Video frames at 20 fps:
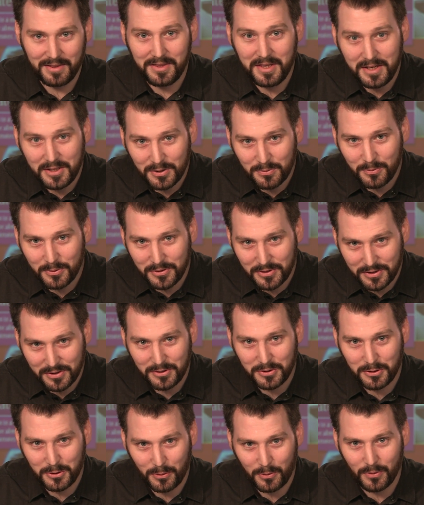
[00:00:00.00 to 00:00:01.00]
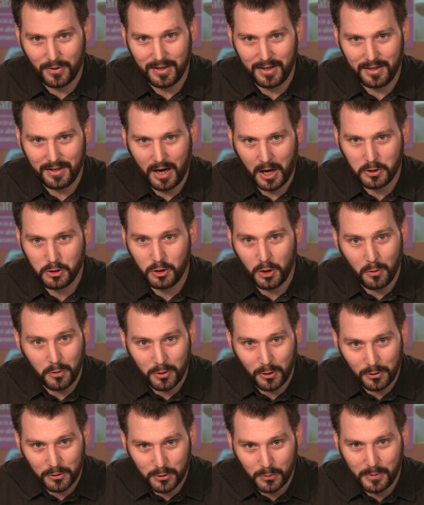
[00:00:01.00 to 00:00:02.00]
This was the story, a
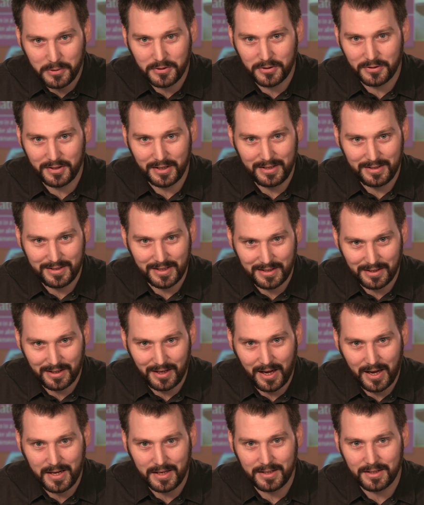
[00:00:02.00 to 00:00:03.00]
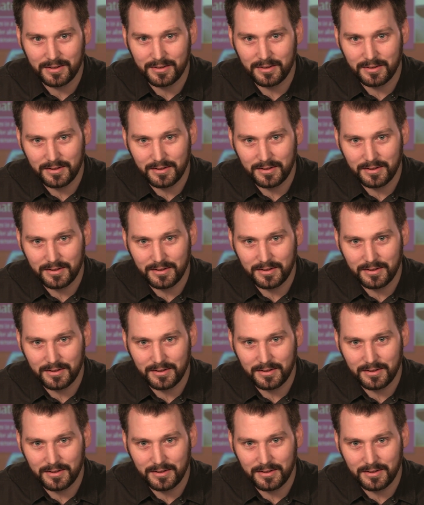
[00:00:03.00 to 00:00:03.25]
joke on Twitter that he didn't like.